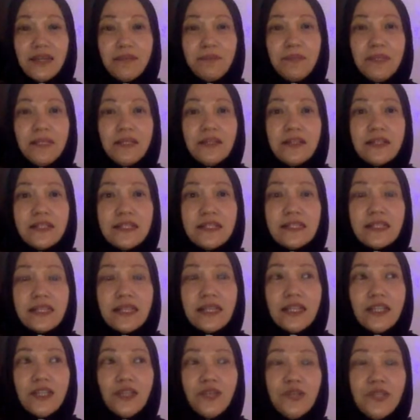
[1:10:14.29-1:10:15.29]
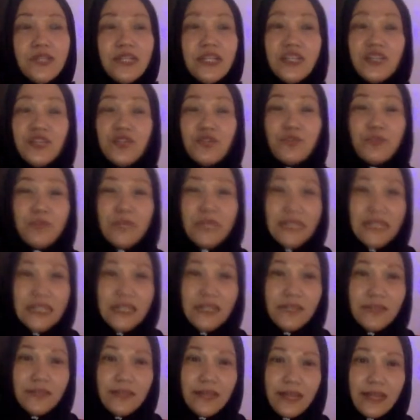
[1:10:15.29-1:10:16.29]
because you need to
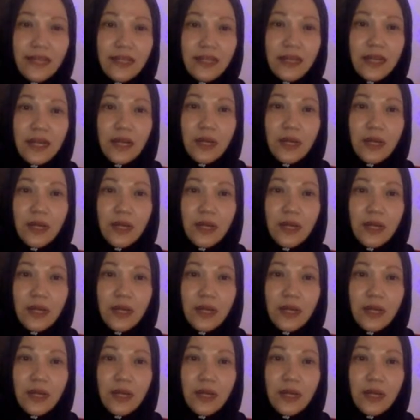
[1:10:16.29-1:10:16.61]
believe that